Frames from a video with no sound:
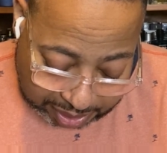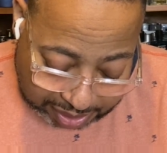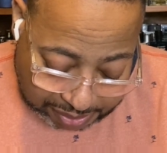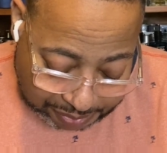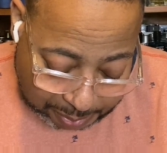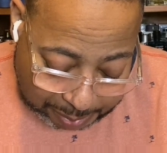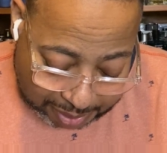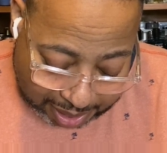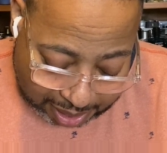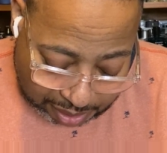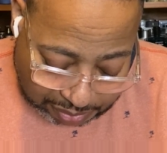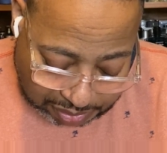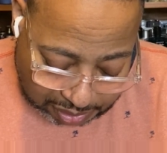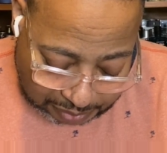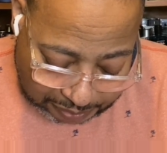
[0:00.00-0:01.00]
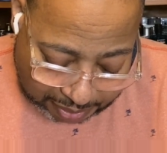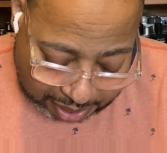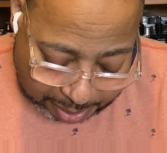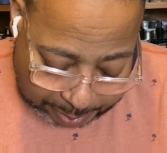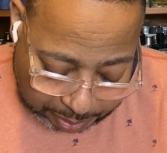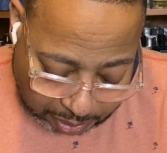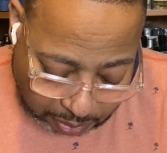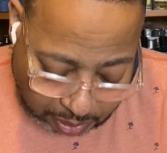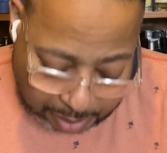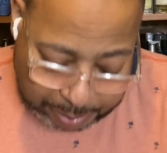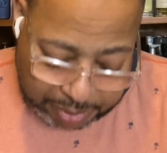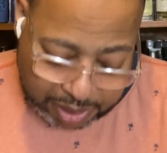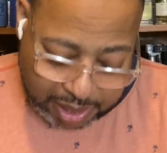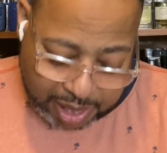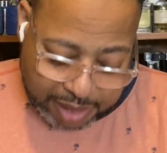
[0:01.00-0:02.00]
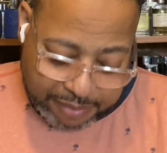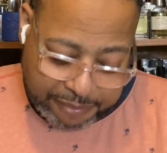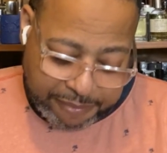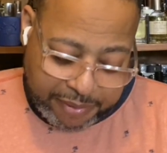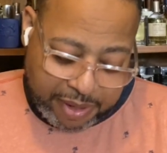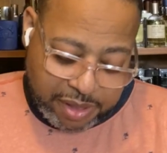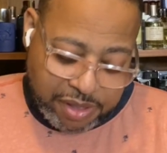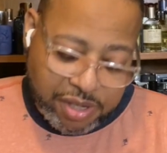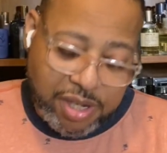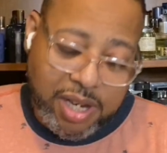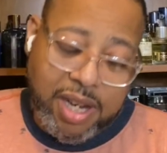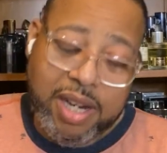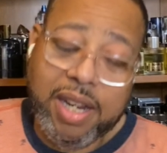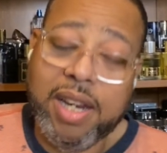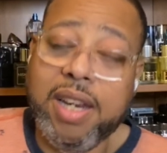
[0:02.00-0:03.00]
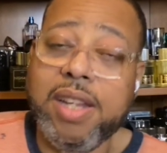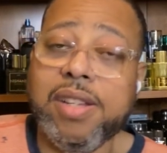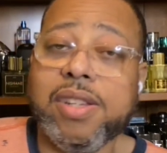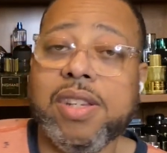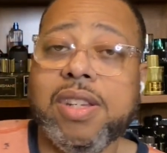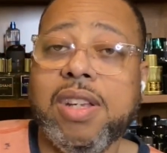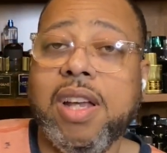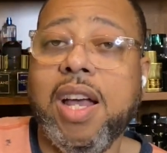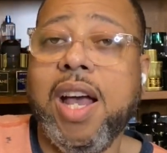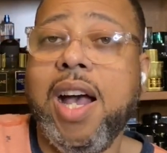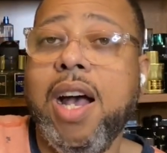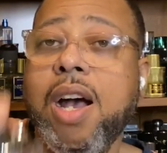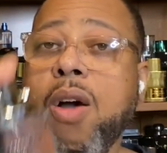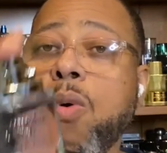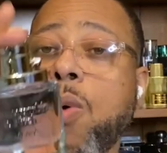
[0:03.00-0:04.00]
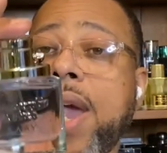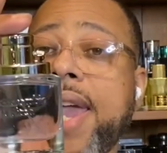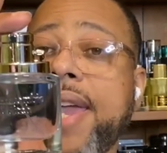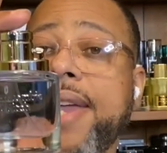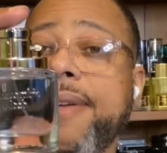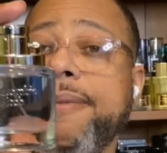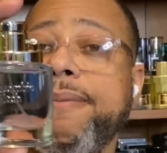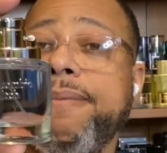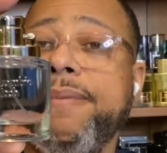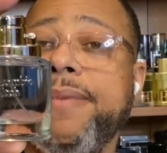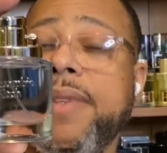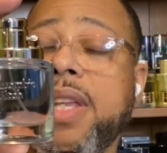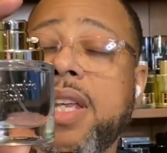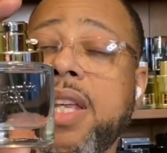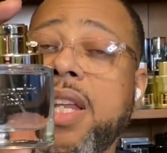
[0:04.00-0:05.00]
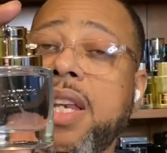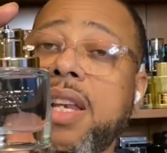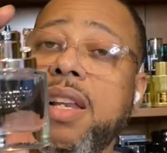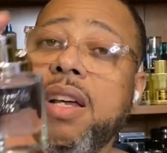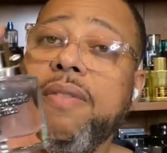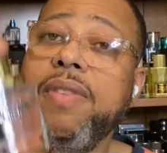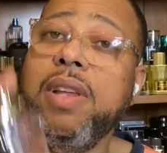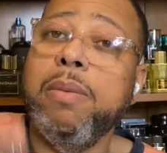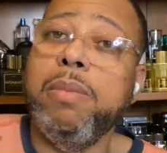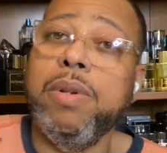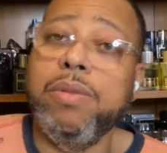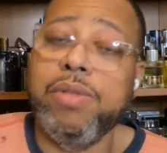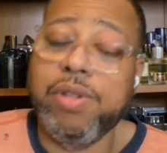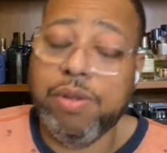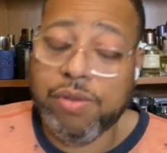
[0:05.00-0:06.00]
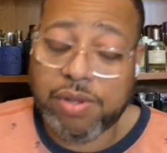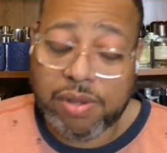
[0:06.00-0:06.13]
It's from the house of Abercrombie and Fitch and it is a win. Love that blue juice.